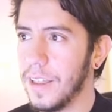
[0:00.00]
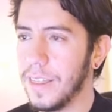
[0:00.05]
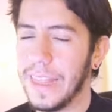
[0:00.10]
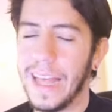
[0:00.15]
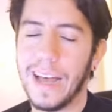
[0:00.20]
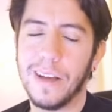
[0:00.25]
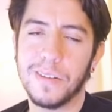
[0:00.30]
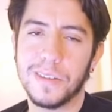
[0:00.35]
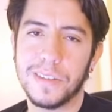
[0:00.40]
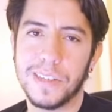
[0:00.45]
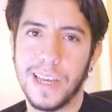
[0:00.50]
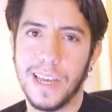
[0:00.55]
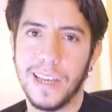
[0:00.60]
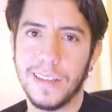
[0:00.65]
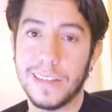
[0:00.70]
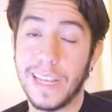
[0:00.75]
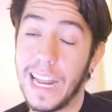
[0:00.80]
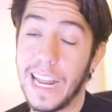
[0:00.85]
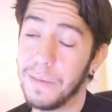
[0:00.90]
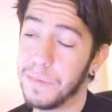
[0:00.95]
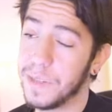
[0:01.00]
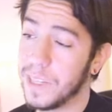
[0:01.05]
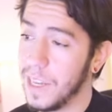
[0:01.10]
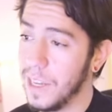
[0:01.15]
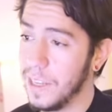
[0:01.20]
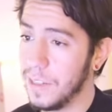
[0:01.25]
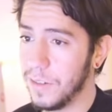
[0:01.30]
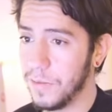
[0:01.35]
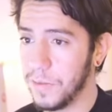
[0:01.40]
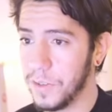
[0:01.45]
downsides and
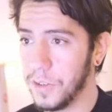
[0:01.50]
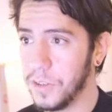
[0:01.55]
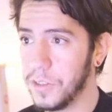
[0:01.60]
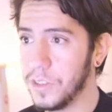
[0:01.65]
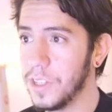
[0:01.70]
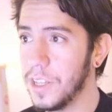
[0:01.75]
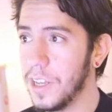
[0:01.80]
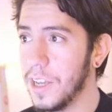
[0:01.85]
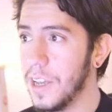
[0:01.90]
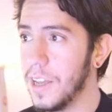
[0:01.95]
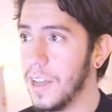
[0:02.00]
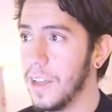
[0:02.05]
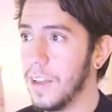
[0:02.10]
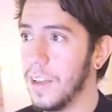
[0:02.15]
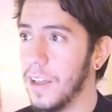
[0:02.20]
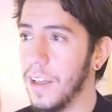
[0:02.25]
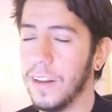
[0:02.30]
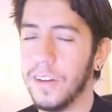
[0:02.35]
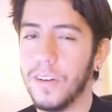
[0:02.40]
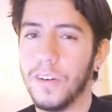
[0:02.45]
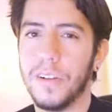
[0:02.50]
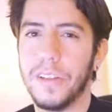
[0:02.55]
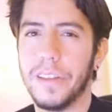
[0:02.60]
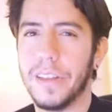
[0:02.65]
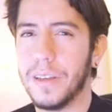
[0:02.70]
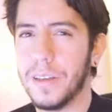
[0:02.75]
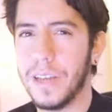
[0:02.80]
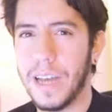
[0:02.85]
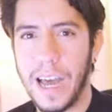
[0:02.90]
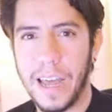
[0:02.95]
upsides, of course, and all
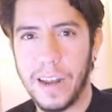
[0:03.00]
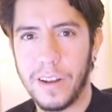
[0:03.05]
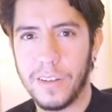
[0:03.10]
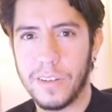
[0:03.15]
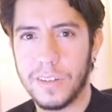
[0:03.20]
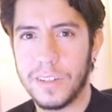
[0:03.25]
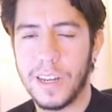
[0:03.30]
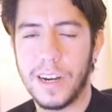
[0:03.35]
the add-ons